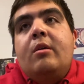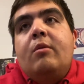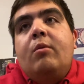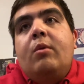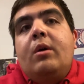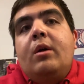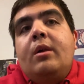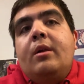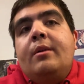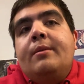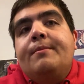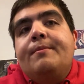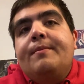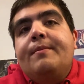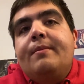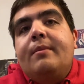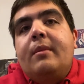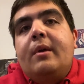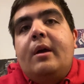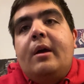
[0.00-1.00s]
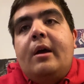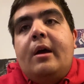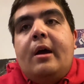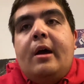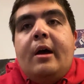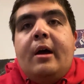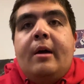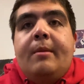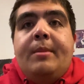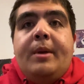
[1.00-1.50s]
Well,
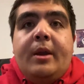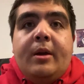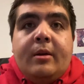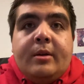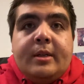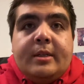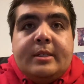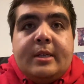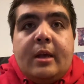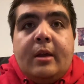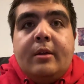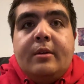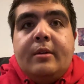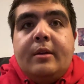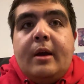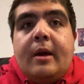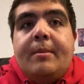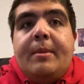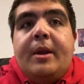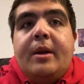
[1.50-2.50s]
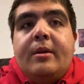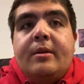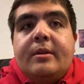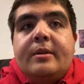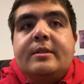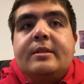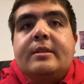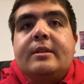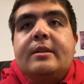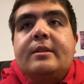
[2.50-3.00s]
I'm here to
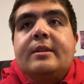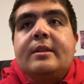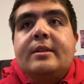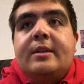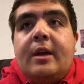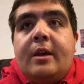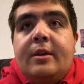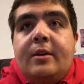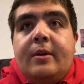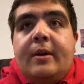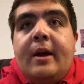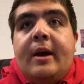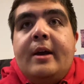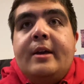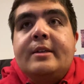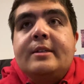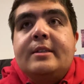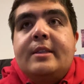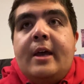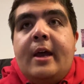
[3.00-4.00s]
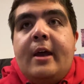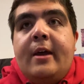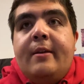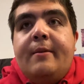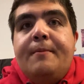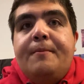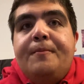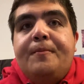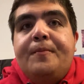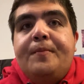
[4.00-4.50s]
tell you guys that
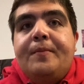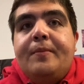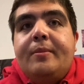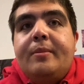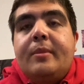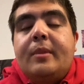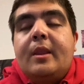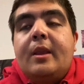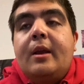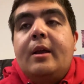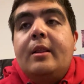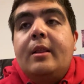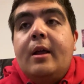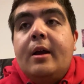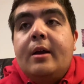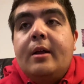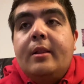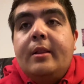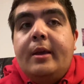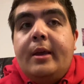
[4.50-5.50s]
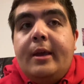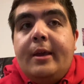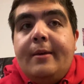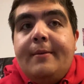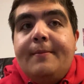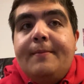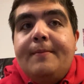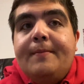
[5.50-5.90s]
luckily,